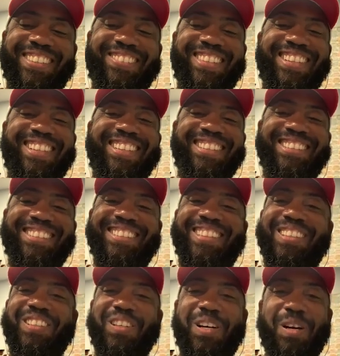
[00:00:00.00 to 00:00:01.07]
right? Just
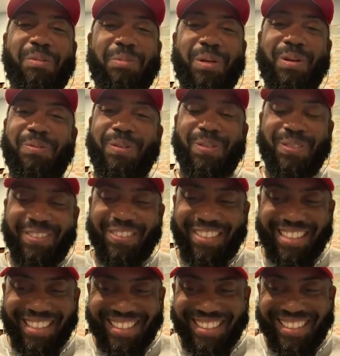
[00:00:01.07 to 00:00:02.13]
looking all beautiful,
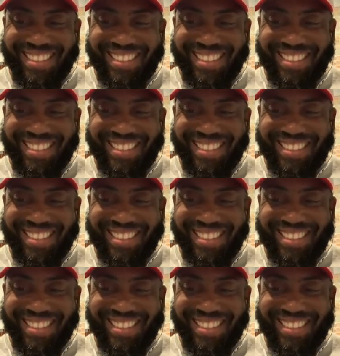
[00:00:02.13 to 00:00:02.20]
right?